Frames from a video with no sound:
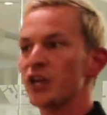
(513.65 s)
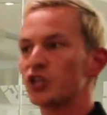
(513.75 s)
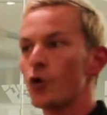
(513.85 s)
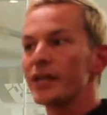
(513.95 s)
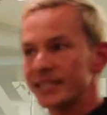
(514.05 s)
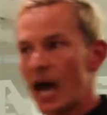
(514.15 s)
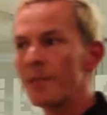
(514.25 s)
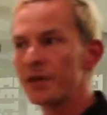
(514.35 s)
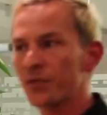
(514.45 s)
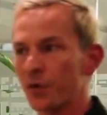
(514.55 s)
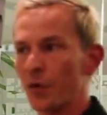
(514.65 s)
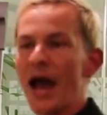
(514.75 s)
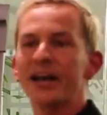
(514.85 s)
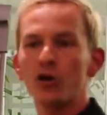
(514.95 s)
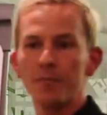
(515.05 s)
So it's coming through.
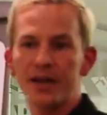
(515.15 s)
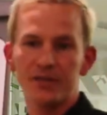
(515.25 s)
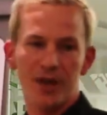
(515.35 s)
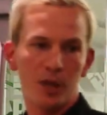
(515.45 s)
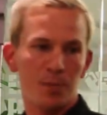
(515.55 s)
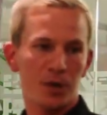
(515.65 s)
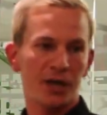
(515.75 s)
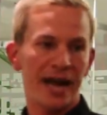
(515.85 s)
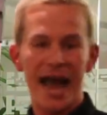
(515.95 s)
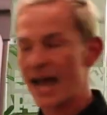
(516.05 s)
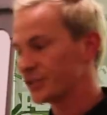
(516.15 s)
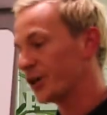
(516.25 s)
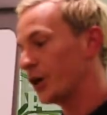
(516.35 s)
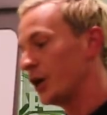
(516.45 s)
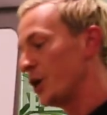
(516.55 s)
I go to my developer and I ask
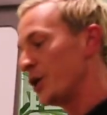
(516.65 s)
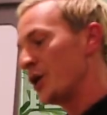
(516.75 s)
her,